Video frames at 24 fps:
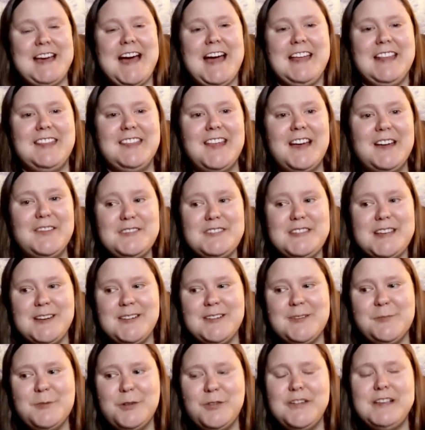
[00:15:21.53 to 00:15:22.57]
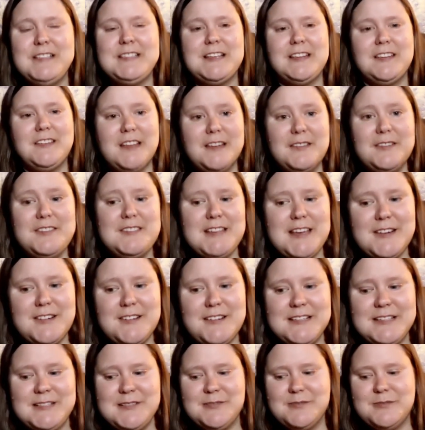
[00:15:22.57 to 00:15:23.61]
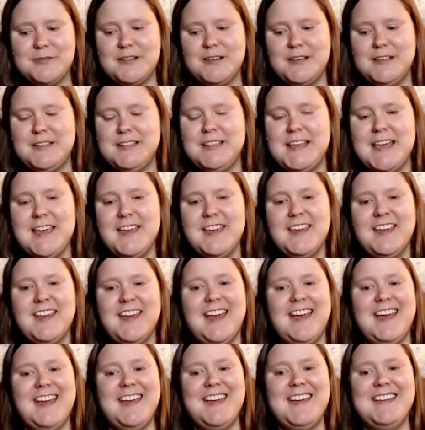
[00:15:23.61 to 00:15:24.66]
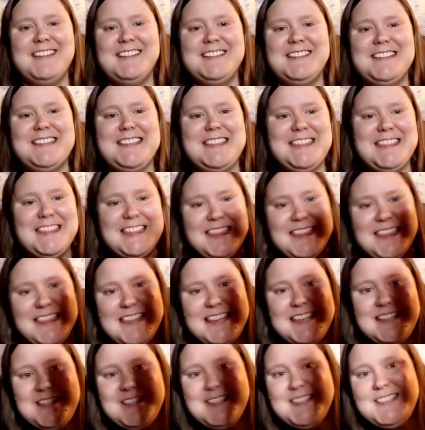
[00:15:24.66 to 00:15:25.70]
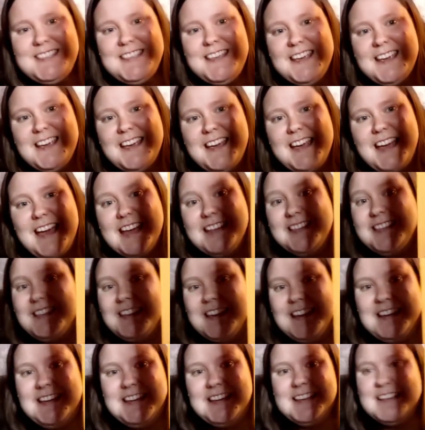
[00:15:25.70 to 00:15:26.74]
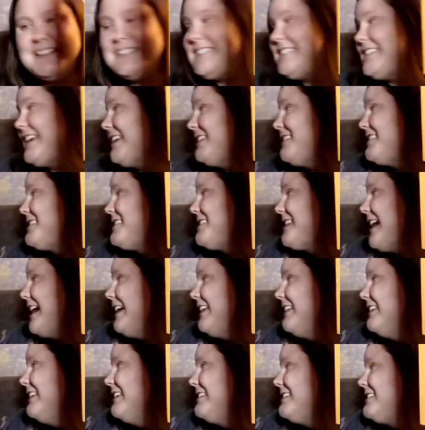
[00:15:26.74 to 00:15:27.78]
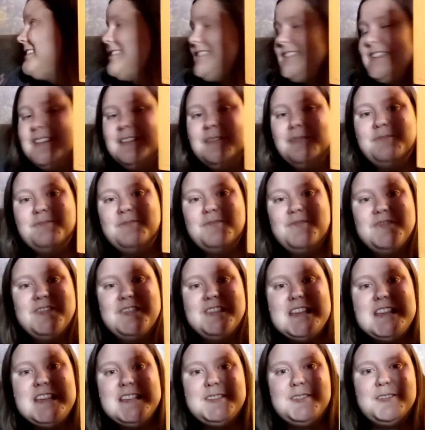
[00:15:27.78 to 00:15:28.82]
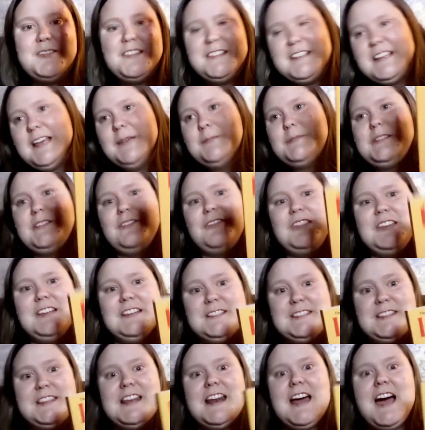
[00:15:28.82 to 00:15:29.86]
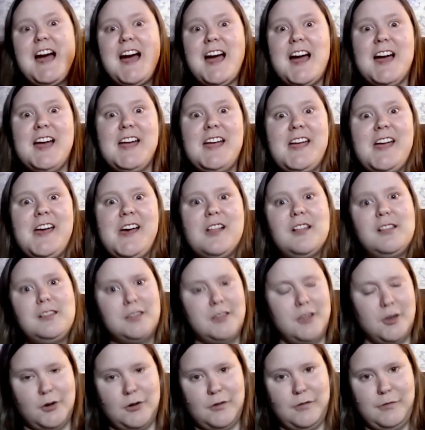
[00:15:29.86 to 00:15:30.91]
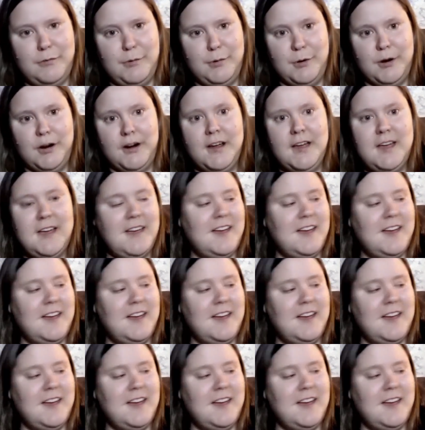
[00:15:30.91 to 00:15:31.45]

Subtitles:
I love scary movies. I love scary stories. And this and like Dead Silence, these are the types of things that I look for.